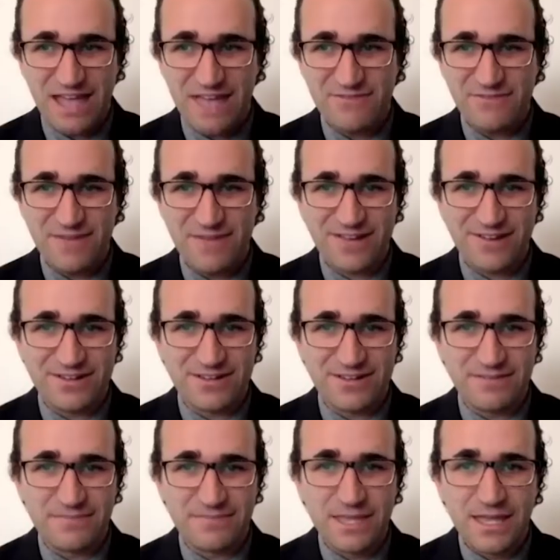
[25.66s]
you back on.
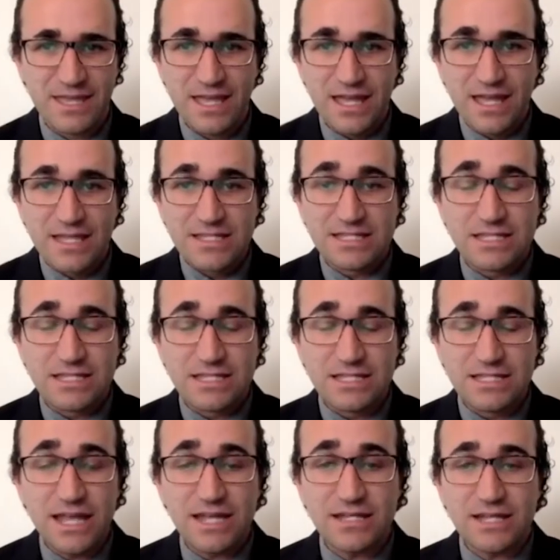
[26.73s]

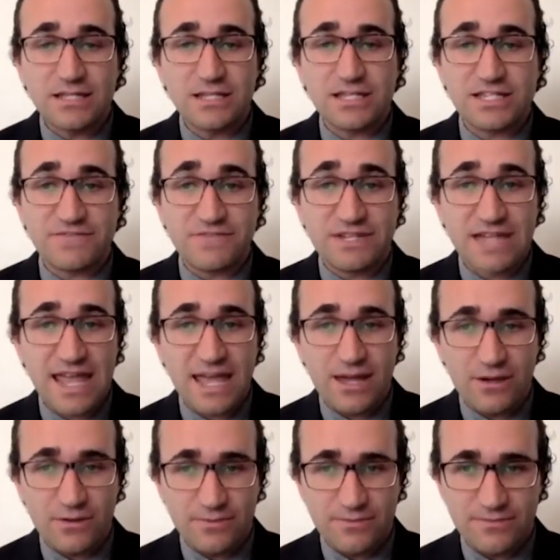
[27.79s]
Delayed, at least for now,
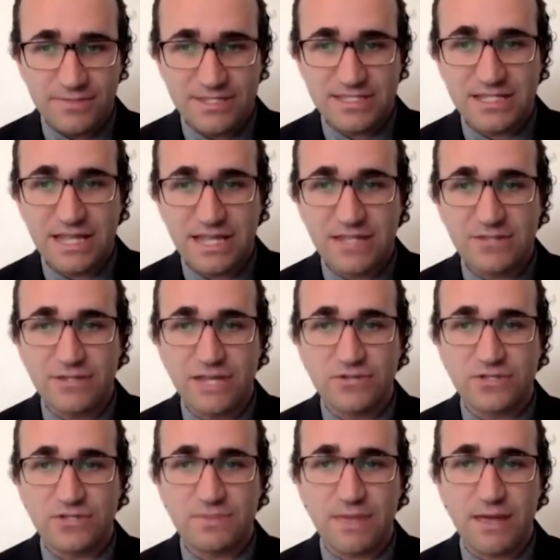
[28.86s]
is the Daniel Andrews
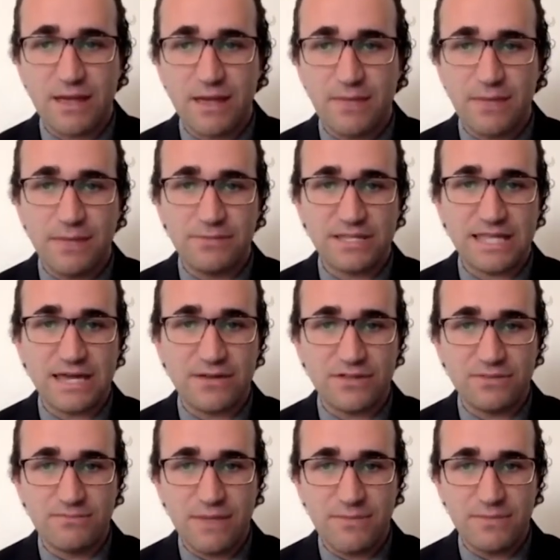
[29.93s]
Public Health
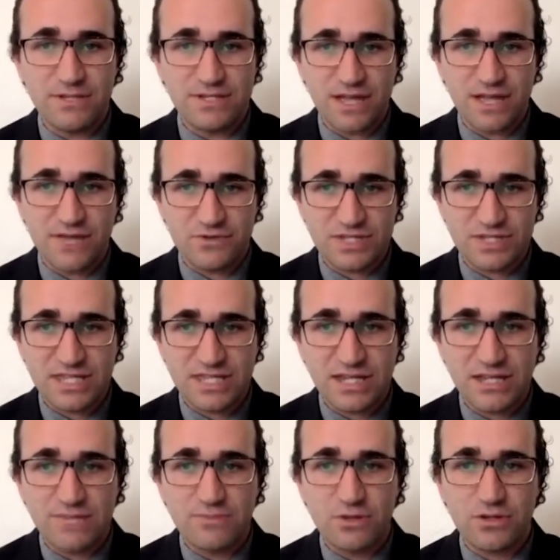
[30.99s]
Amendment after a
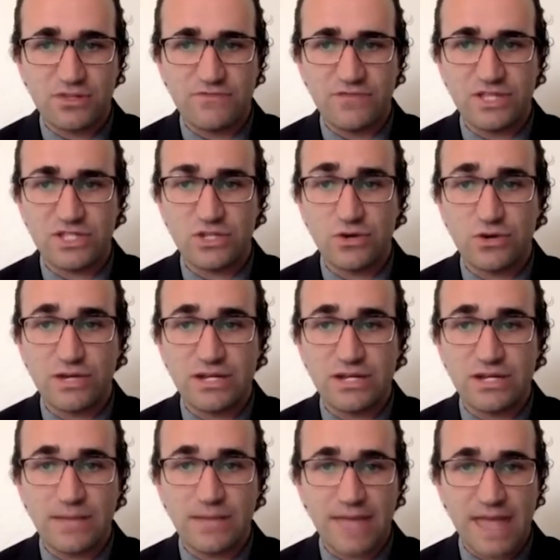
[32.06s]
stunning block in the Victorian
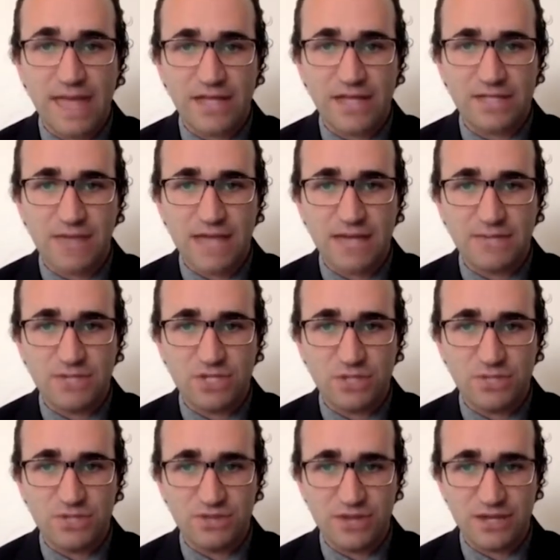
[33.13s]
Upper House by Adam
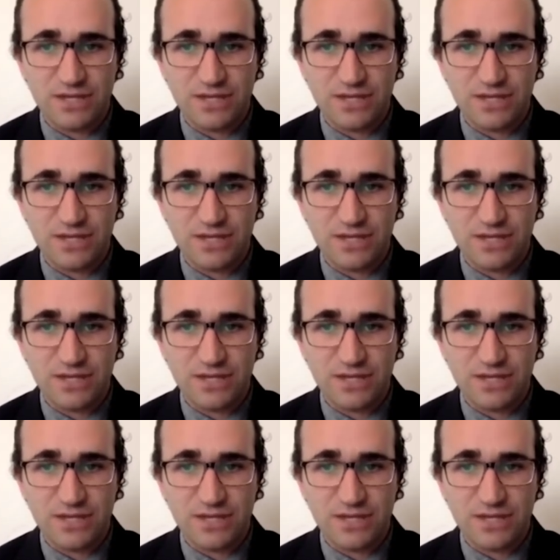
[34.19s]
Somyurek.